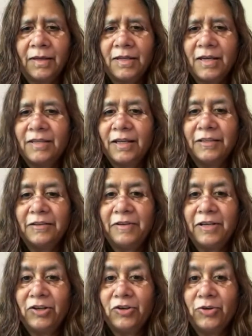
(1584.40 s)
Yeah, the other
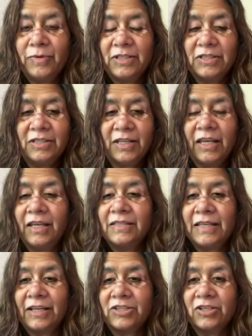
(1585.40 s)
window you were seeing
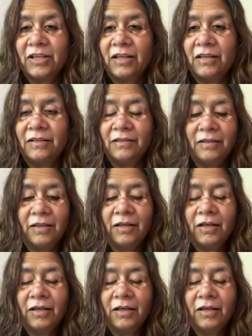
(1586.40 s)
is actually a